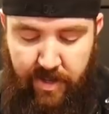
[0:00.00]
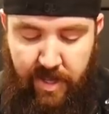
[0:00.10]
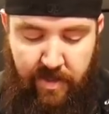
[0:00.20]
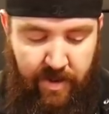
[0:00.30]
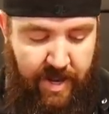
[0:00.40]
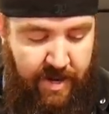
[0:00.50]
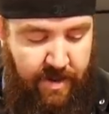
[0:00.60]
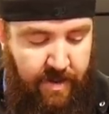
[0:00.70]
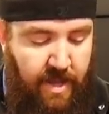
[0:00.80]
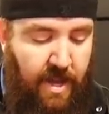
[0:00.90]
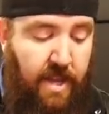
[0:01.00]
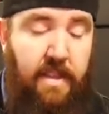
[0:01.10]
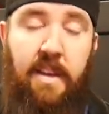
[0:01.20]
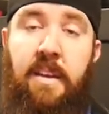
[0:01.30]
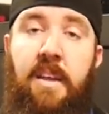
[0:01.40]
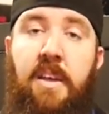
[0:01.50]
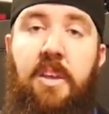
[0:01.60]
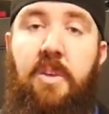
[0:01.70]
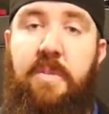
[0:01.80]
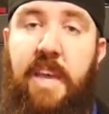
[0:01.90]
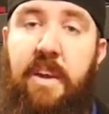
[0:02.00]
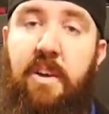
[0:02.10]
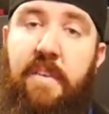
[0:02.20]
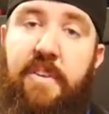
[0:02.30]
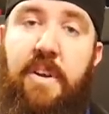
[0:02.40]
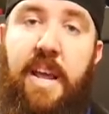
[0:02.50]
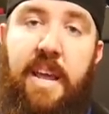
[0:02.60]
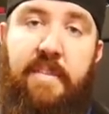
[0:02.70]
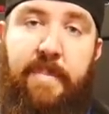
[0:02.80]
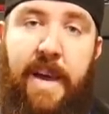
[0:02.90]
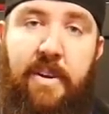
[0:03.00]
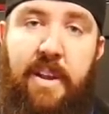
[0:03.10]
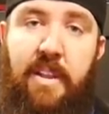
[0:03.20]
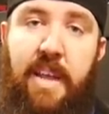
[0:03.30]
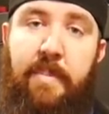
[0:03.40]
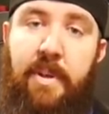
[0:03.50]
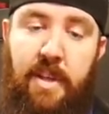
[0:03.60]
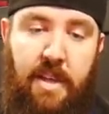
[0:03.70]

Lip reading: on either end, and then you take off your negative battery clamp,